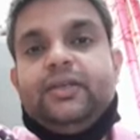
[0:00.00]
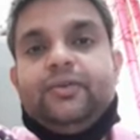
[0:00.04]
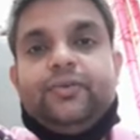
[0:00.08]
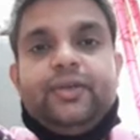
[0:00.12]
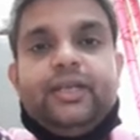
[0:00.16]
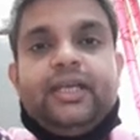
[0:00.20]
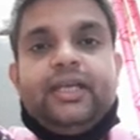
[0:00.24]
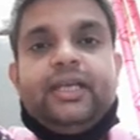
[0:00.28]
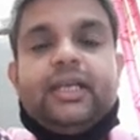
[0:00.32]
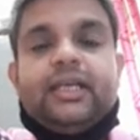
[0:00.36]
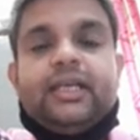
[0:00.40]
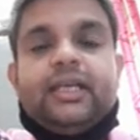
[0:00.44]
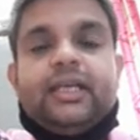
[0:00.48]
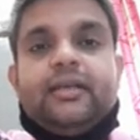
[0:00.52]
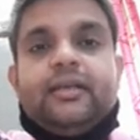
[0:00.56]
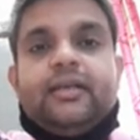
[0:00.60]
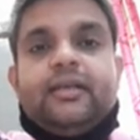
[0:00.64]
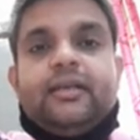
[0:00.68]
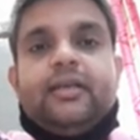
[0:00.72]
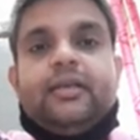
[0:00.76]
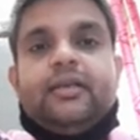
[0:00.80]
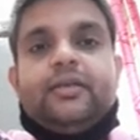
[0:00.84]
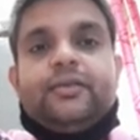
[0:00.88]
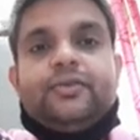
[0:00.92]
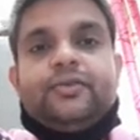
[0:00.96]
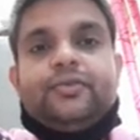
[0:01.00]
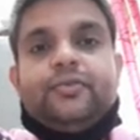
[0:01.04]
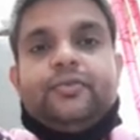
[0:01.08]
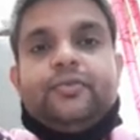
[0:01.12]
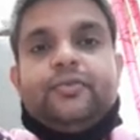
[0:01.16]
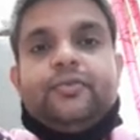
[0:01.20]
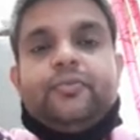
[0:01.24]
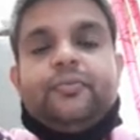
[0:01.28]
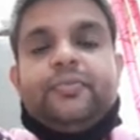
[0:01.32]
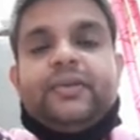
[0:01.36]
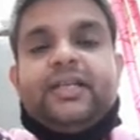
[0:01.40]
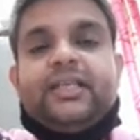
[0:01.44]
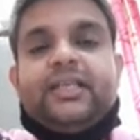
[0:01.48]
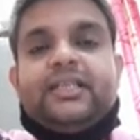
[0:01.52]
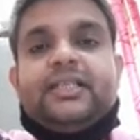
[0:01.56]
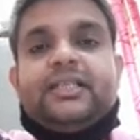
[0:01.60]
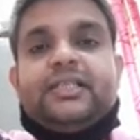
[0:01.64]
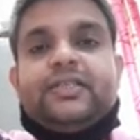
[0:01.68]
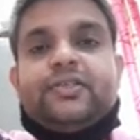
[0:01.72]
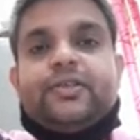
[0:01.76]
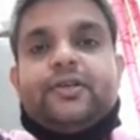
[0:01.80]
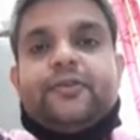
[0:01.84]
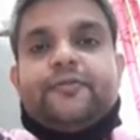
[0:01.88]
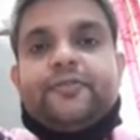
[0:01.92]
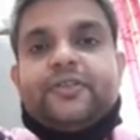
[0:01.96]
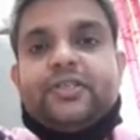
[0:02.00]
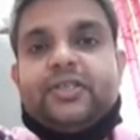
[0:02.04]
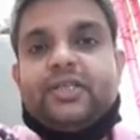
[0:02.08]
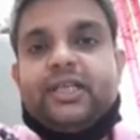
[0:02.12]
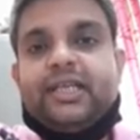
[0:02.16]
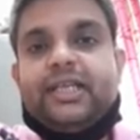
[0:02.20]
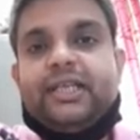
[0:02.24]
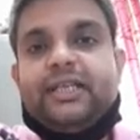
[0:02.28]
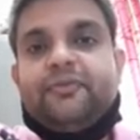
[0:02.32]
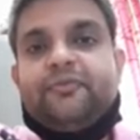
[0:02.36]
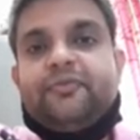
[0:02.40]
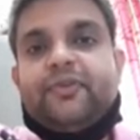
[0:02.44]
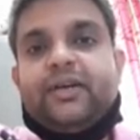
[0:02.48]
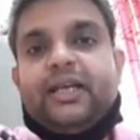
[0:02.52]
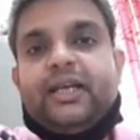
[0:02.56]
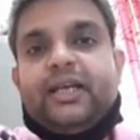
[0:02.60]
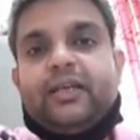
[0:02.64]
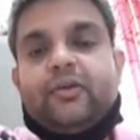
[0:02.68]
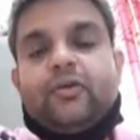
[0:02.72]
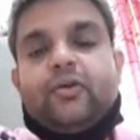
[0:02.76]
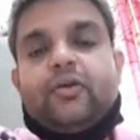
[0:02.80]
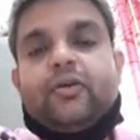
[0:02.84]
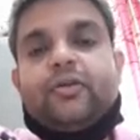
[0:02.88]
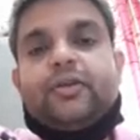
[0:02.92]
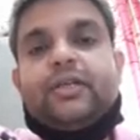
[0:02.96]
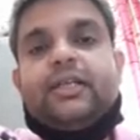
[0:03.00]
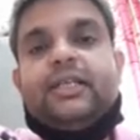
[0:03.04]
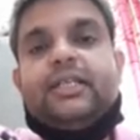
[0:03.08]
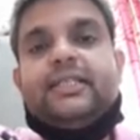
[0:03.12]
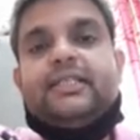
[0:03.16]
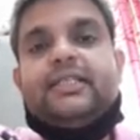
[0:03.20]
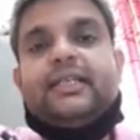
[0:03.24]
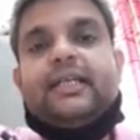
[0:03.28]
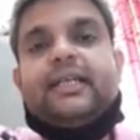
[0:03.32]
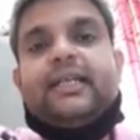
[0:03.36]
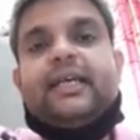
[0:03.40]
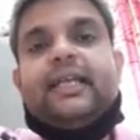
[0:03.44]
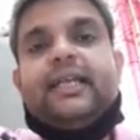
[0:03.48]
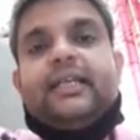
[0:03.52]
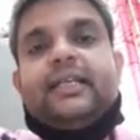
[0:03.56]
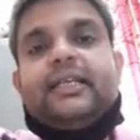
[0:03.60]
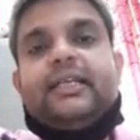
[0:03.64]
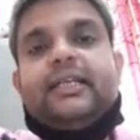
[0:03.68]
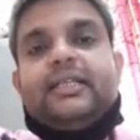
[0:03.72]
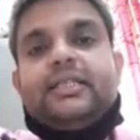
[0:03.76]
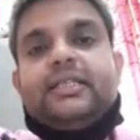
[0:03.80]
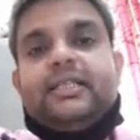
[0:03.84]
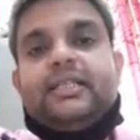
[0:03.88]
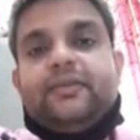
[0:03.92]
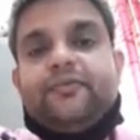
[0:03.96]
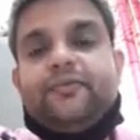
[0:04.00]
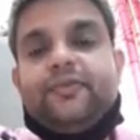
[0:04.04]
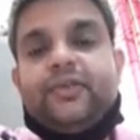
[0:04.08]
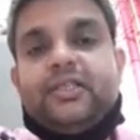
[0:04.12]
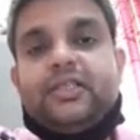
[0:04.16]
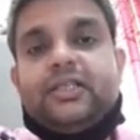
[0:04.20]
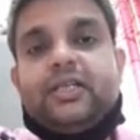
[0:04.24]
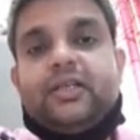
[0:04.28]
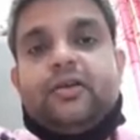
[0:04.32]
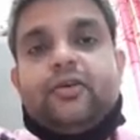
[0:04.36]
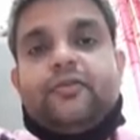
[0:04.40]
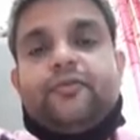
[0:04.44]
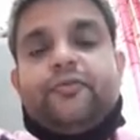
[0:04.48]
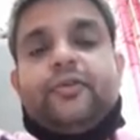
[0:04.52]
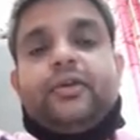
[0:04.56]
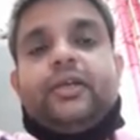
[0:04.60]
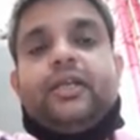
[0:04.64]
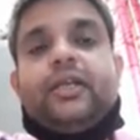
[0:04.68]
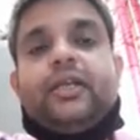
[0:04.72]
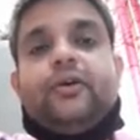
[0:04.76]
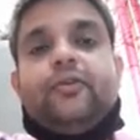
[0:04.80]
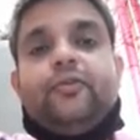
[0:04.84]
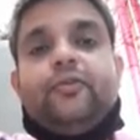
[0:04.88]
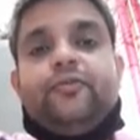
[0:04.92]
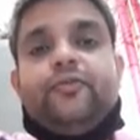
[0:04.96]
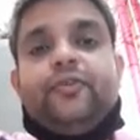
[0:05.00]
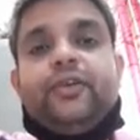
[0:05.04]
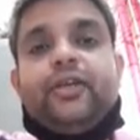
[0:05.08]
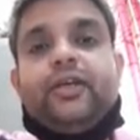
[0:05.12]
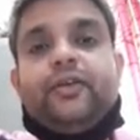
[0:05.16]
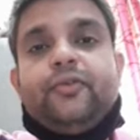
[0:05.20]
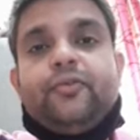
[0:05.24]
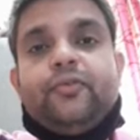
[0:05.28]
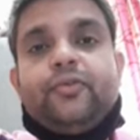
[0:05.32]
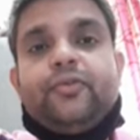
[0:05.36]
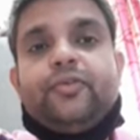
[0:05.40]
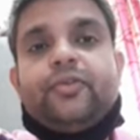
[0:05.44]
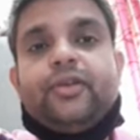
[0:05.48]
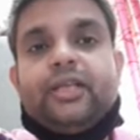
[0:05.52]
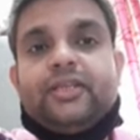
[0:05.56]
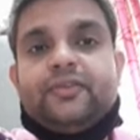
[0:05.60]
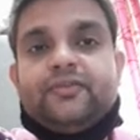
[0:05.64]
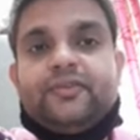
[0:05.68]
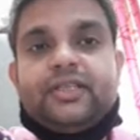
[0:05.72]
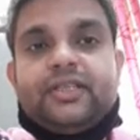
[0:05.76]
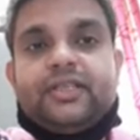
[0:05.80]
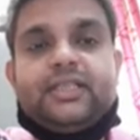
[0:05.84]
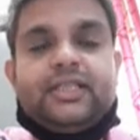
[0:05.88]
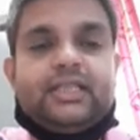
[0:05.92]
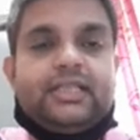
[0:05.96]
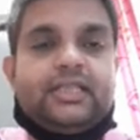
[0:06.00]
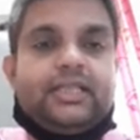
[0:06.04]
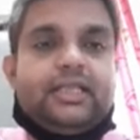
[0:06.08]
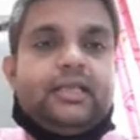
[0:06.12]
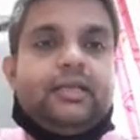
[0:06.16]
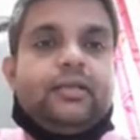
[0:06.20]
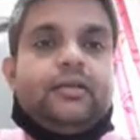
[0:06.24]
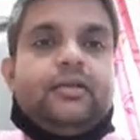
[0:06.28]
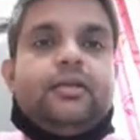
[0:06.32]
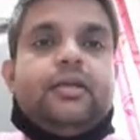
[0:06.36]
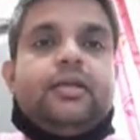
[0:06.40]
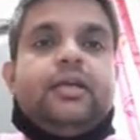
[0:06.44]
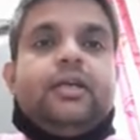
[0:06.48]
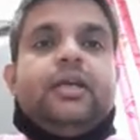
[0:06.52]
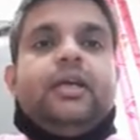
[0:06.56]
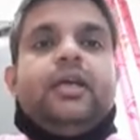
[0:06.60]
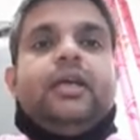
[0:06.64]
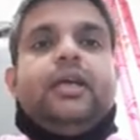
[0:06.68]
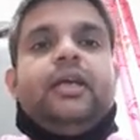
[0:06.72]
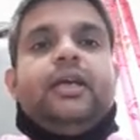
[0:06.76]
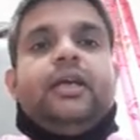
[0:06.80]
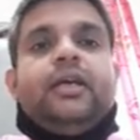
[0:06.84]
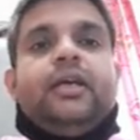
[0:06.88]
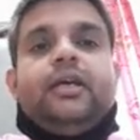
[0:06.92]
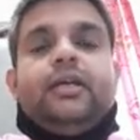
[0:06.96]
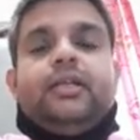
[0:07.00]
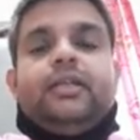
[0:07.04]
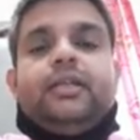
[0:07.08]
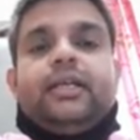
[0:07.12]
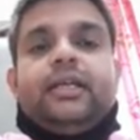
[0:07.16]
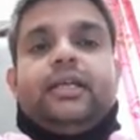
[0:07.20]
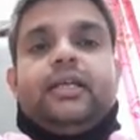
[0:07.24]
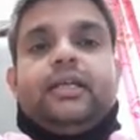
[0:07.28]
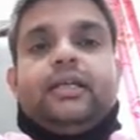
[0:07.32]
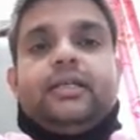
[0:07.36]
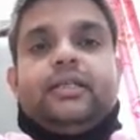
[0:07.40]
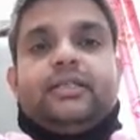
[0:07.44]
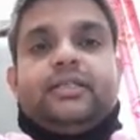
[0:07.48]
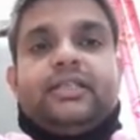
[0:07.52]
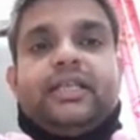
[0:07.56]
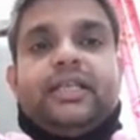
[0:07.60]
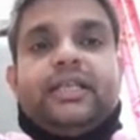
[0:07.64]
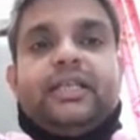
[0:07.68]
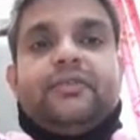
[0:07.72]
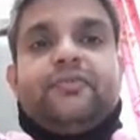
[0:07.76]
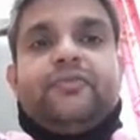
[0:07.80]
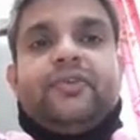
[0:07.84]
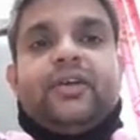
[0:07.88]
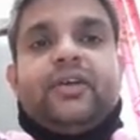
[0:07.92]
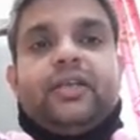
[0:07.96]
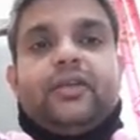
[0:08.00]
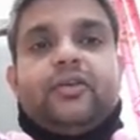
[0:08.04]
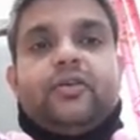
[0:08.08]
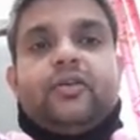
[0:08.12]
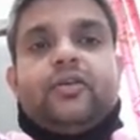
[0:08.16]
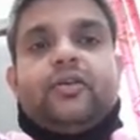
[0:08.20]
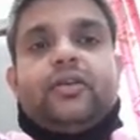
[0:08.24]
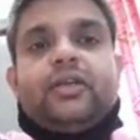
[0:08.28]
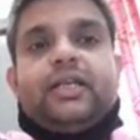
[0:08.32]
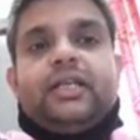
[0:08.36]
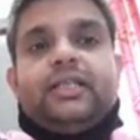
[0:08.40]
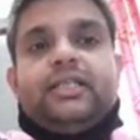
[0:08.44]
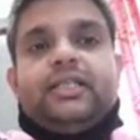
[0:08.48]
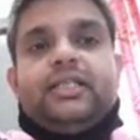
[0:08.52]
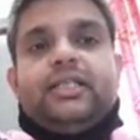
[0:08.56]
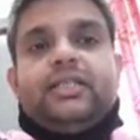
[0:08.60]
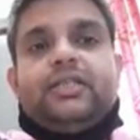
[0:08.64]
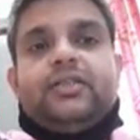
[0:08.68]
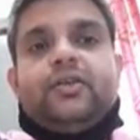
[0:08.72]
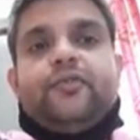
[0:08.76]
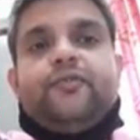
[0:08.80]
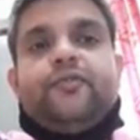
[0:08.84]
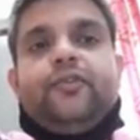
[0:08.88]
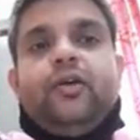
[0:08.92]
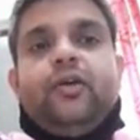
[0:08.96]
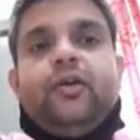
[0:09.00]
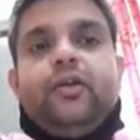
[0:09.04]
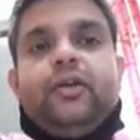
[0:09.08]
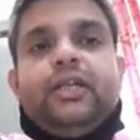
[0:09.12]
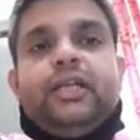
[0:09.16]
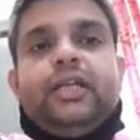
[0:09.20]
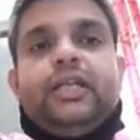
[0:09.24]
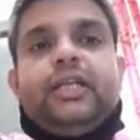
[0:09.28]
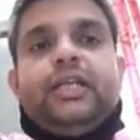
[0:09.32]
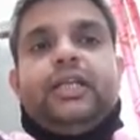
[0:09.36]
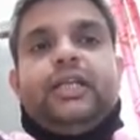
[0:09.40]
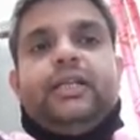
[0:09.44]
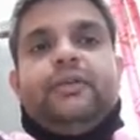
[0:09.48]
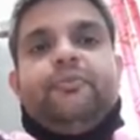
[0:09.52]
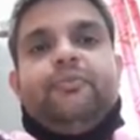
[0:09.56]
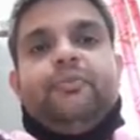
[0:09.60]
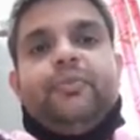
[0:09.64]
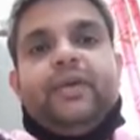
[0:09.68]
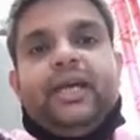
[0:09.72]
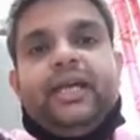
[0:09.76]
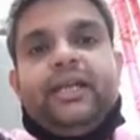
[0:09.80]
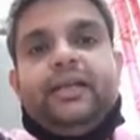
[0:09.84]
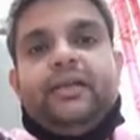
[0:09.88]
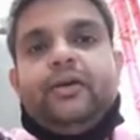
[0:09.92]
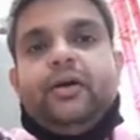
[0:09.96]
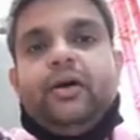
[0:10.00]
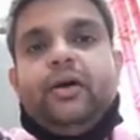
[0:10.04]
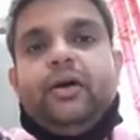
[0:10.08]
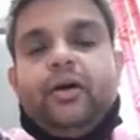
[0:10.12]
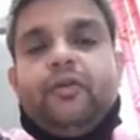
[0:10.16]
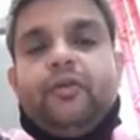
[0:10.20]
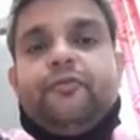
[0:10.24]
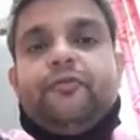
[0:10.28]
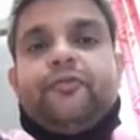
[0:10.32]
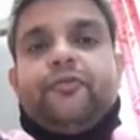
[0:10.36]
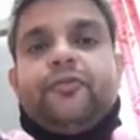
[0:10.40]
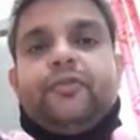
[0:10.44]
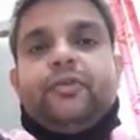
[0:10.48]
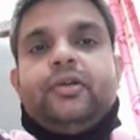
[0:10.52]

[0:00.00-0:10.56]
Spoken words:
unique. So presence of stratified cork is the characteristic feature of Rauwolfia root transverse section. The stratified cork consists of alternative band of